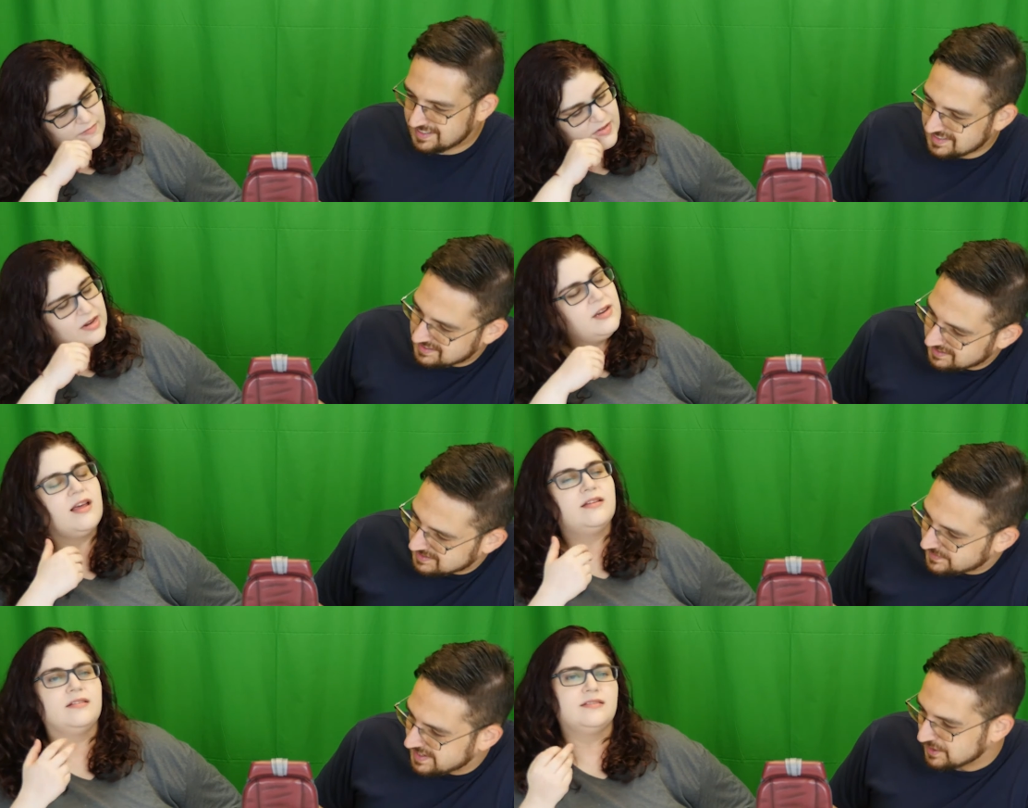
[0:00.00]
Speaker 1: Cause and, still
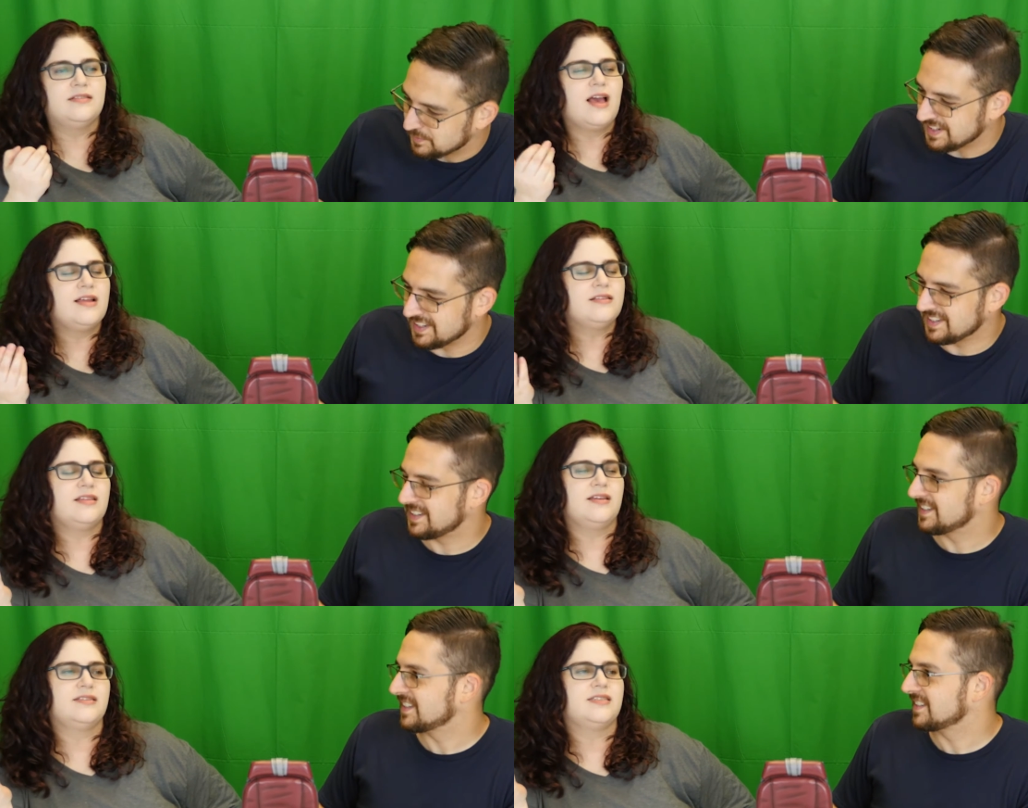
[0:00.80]
looks fine either way. And the
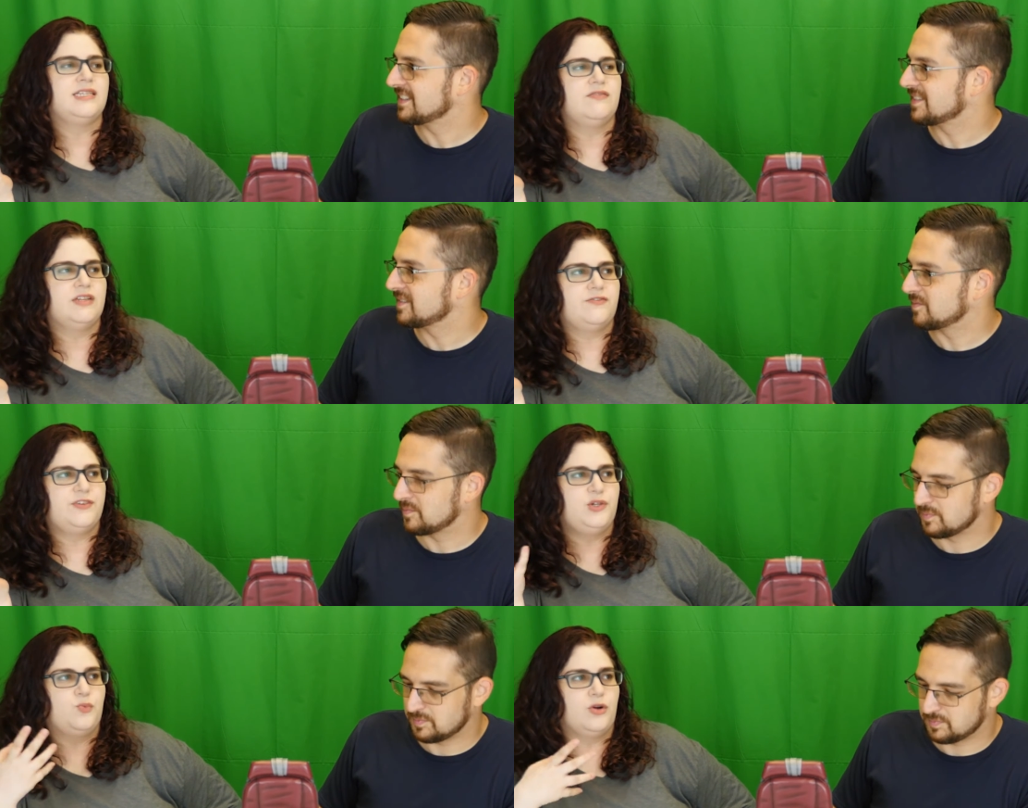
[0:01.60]
thing is, even
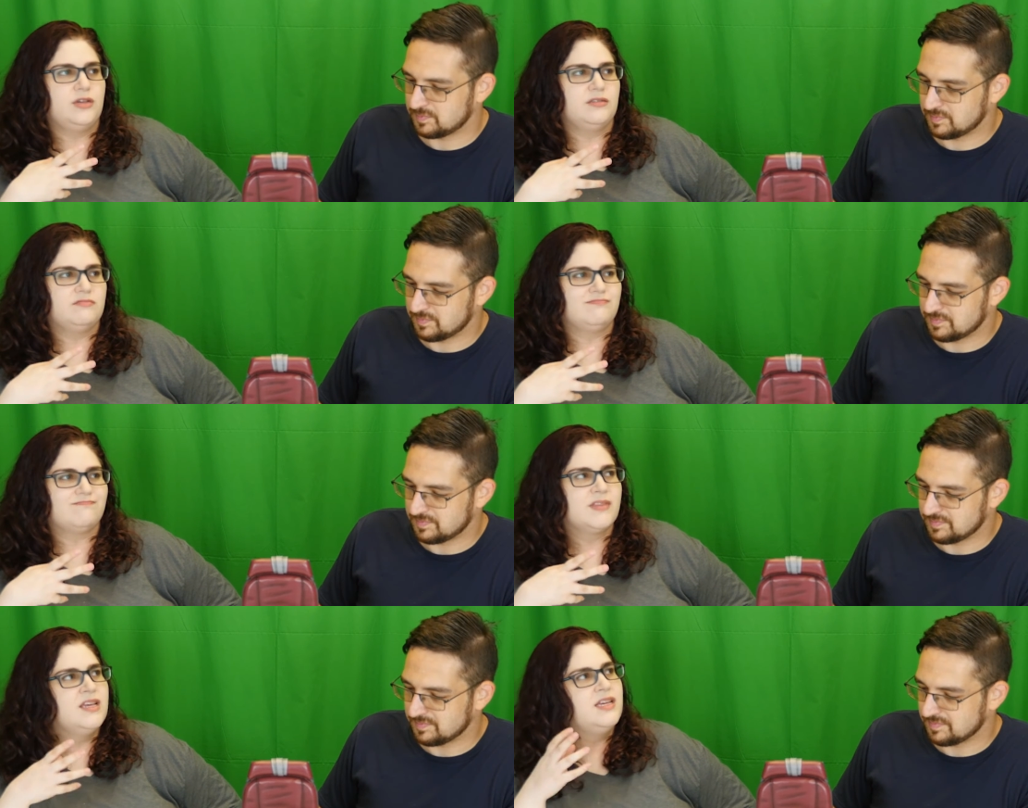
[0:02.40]
if he was,
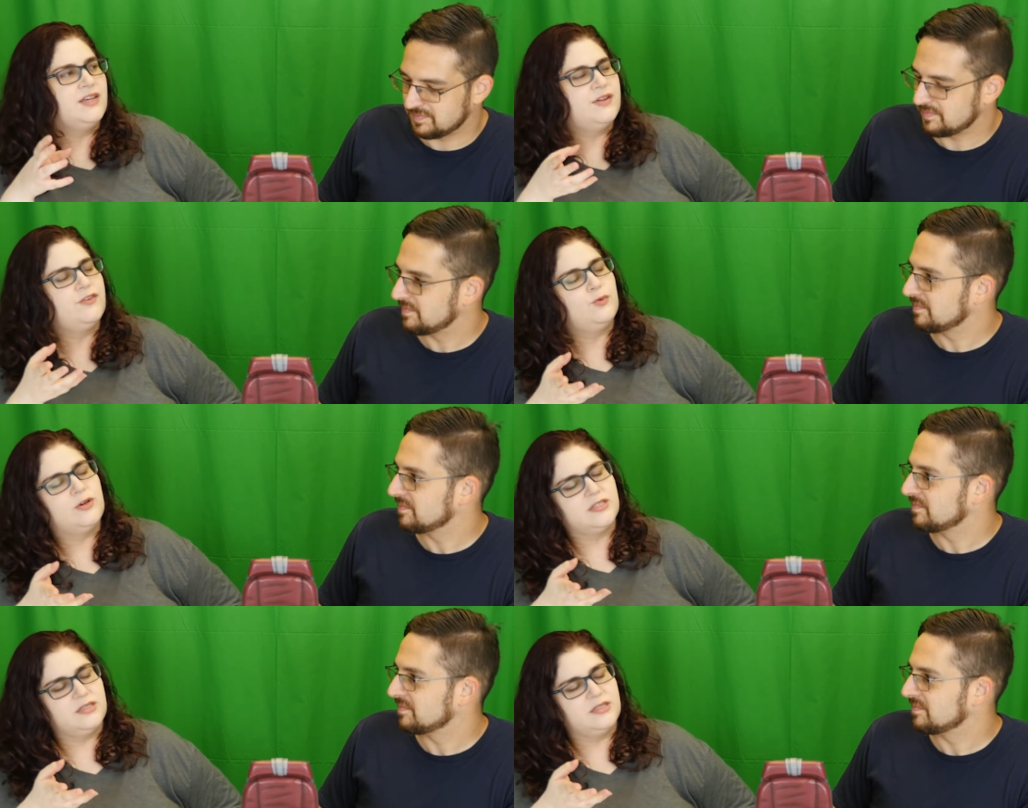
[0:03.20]
even if he was a